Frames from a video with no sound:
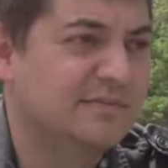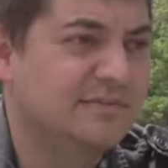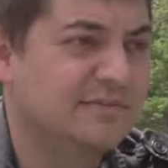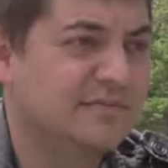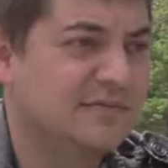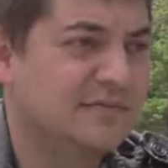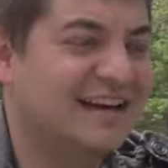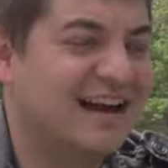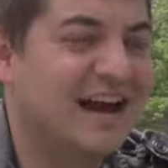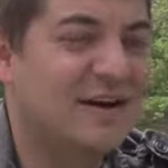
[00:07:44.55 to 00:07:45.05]

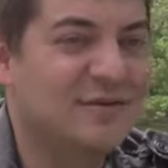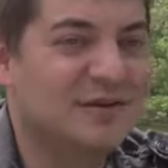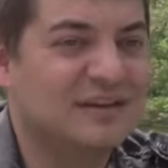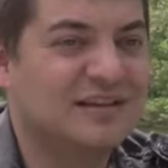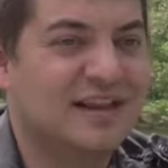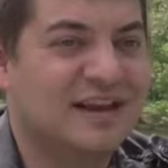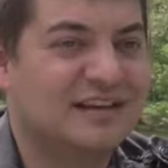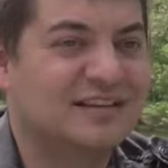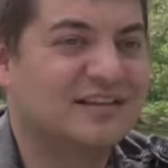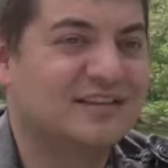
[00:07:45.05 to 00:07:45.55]
Yeah. I
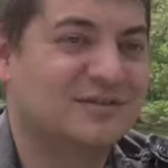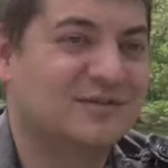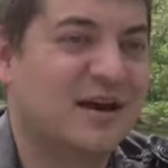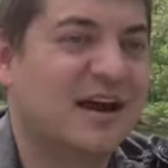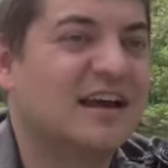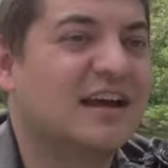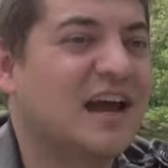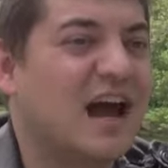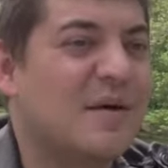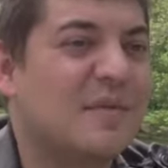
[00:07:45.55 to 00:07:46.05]
would like to
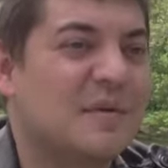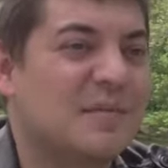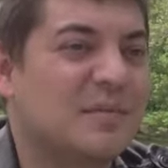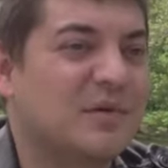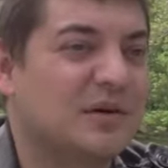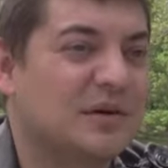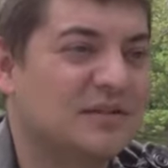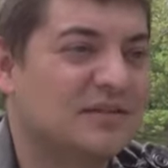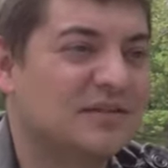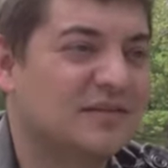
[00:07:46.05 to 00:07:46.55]
write comic
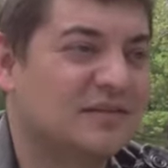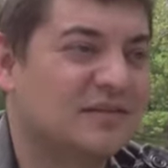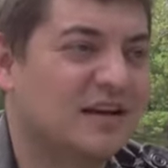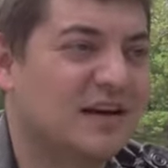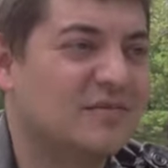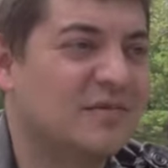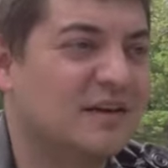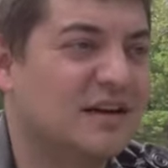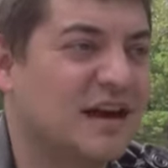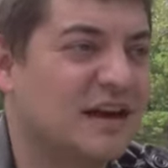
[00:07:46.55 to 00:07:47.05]
books.
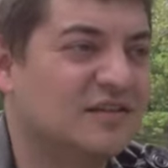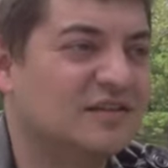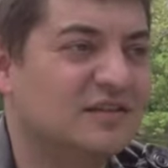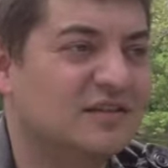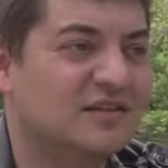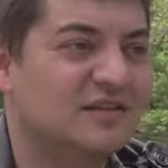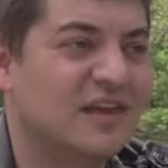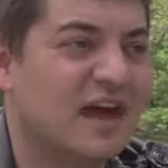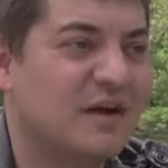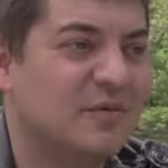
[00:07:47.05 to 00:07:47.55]
I mean,
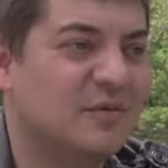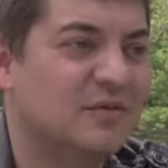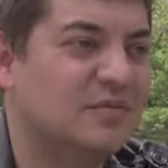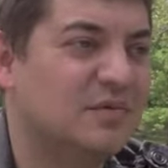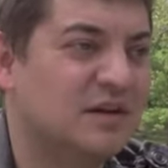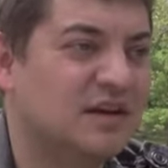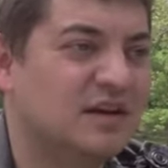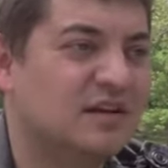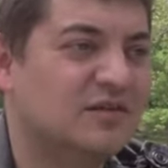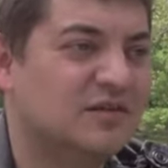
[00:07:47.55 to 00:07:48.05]
that would
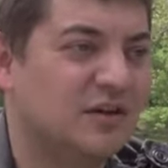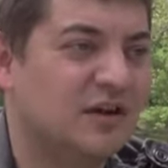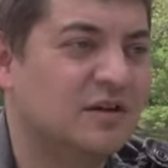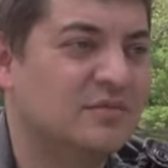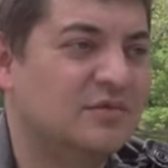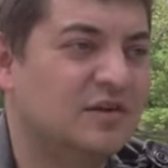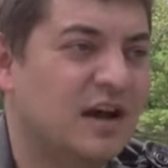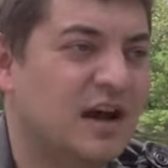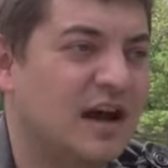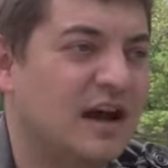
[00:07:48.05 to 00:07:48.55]
be a
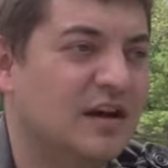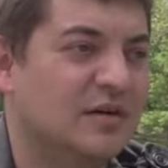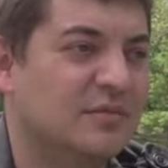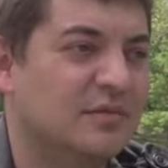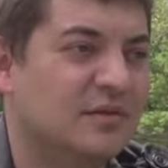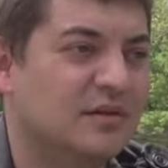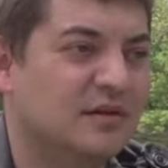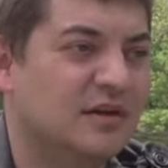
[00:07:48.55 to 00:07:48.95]
dream job.